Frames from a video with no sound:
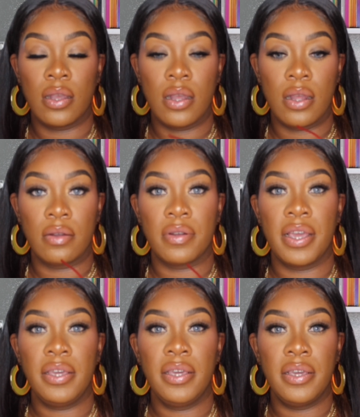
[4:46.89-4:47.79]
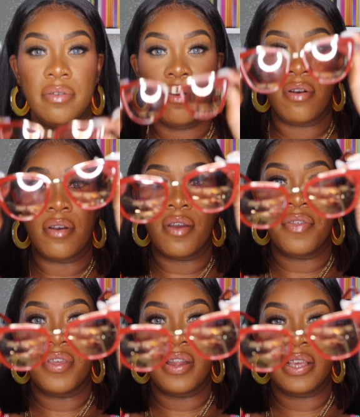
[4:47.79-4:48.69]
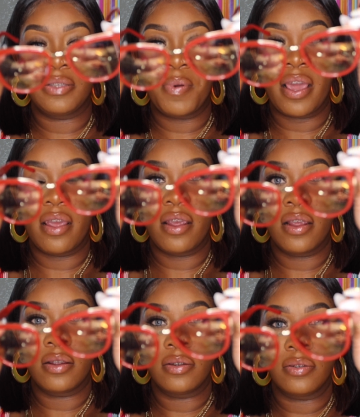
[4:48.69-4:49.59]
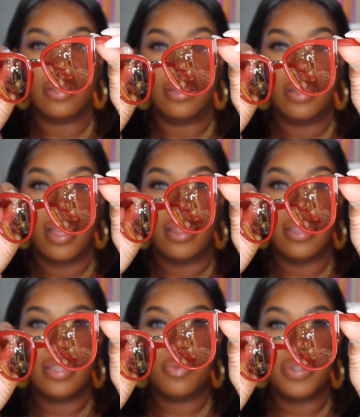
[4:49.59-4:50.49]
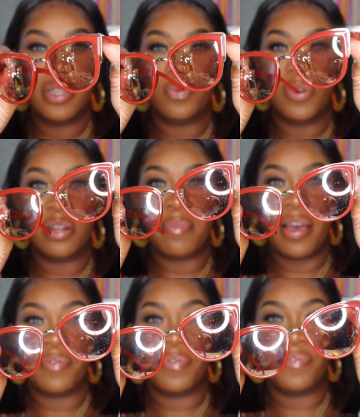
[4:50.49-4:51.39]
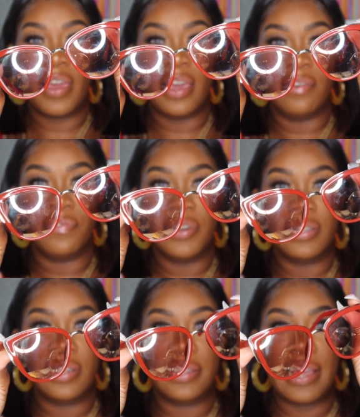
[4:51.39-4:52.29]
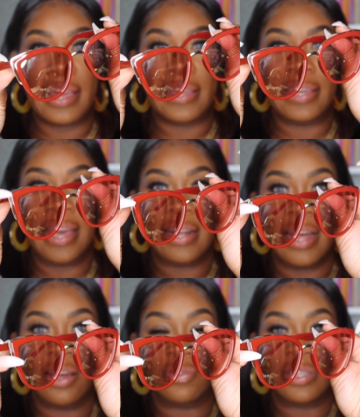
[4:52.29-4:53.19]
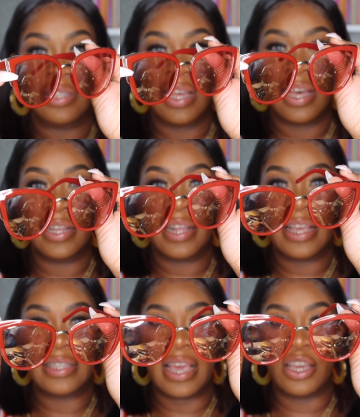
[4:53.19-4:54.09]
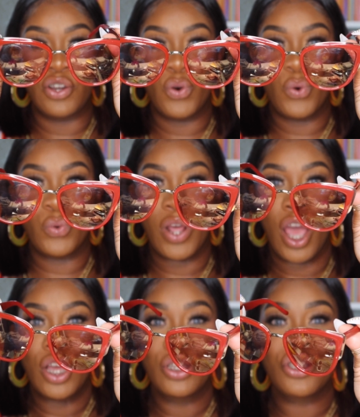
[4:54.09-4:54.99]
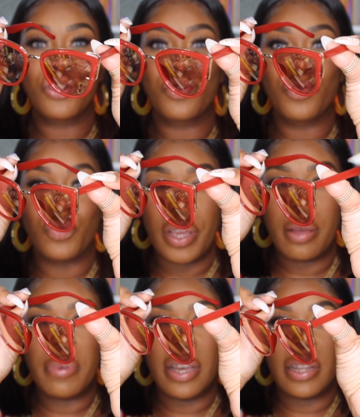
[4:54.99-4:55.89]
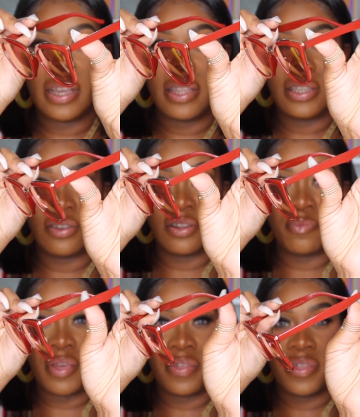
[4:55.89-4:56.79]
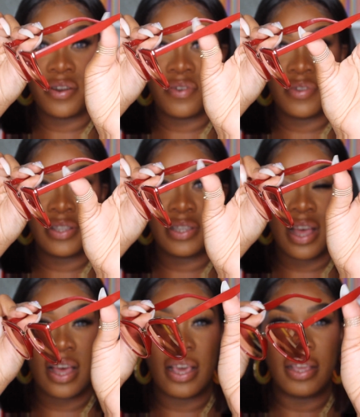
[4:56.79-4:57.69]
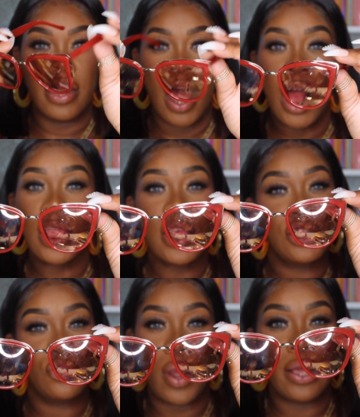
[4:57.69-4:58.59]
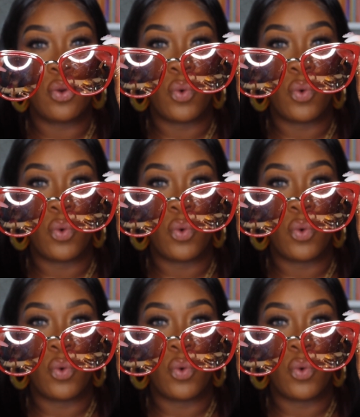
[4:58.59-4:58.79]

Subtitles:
right, here are the next pair. This one is one of my favorites. Look at that cat eye on the side. It has that gold trim, honey. And these are a little bit thinner on the side. Let's try it